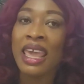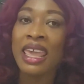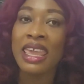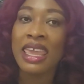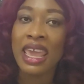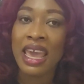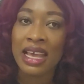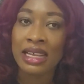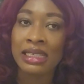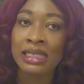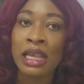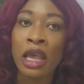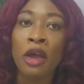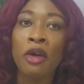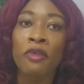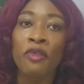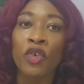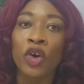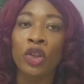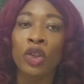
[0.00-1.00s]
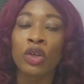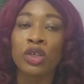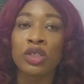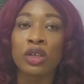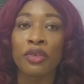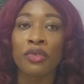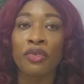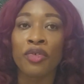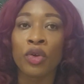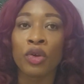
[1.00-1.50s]
Yes, for those
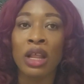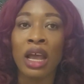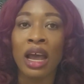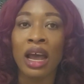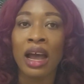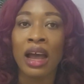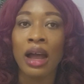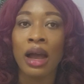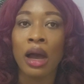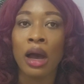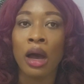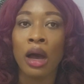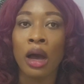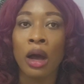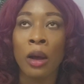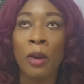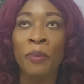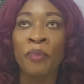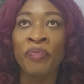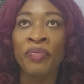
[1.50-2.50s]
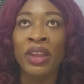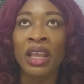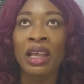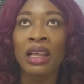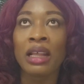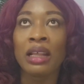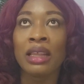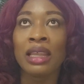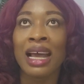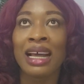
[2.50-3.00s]
of you
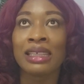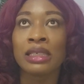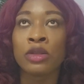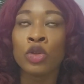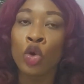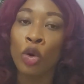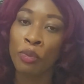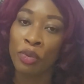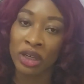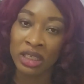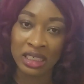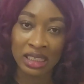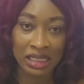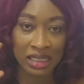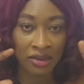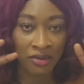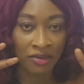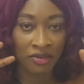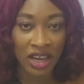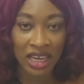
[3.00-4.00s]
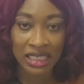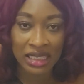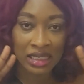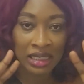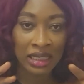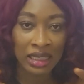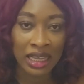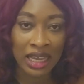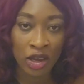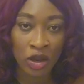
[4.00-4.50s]
that nobody is
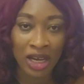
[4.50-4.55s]
inviting there,